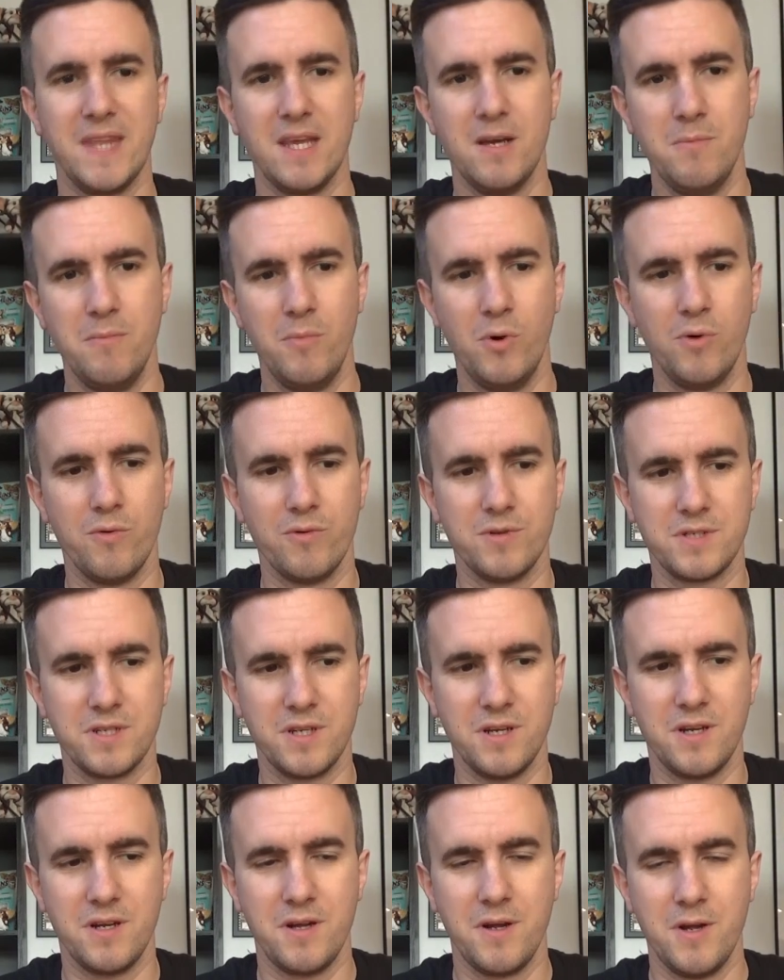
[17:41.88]
more as
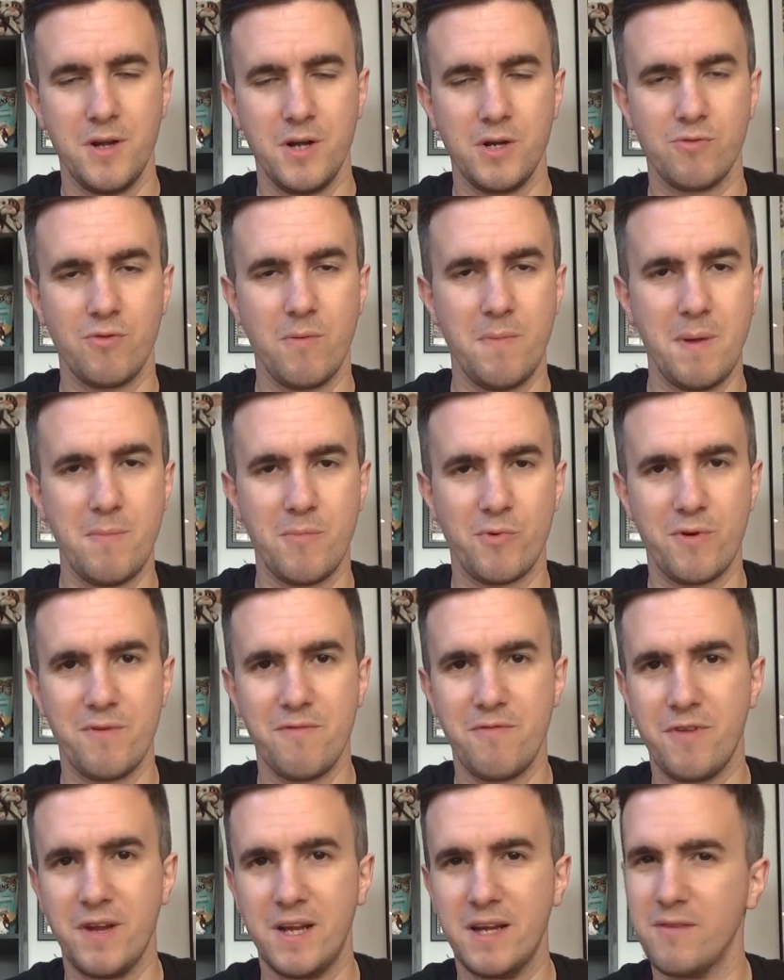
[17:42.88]
a remembering
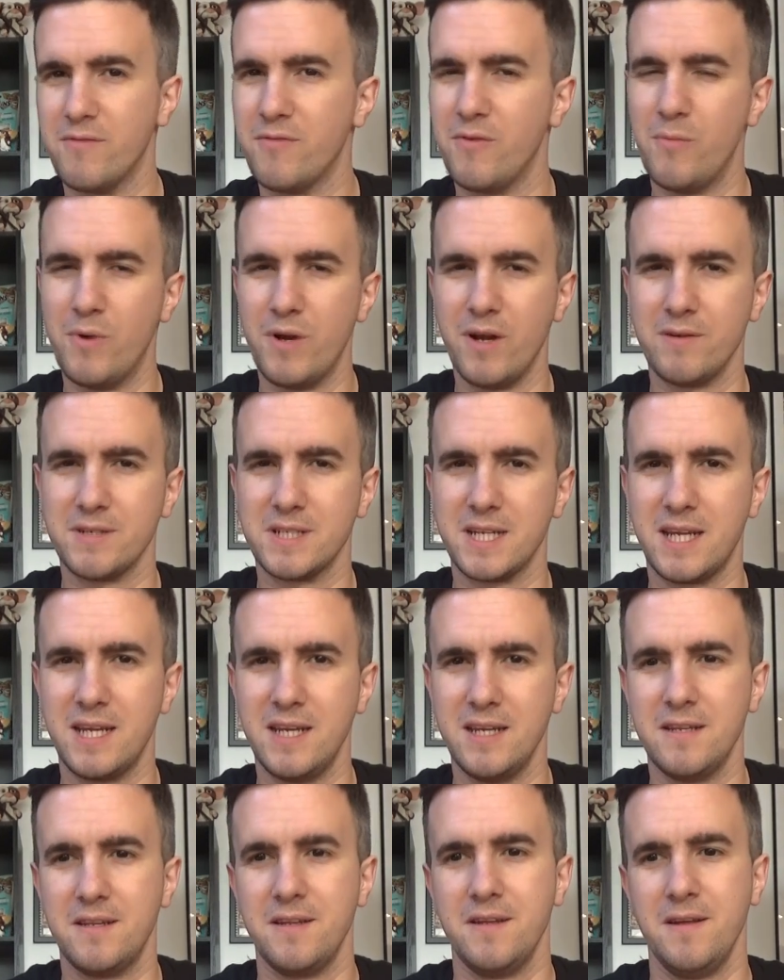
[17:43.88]
thing from when I was a
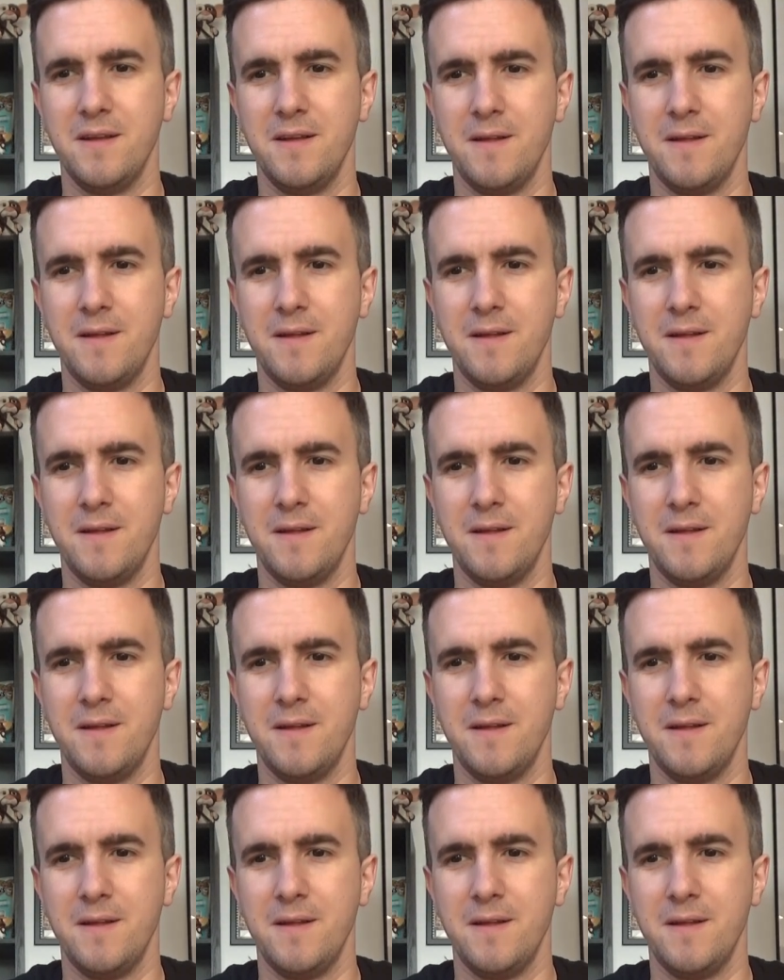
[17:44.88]
kid.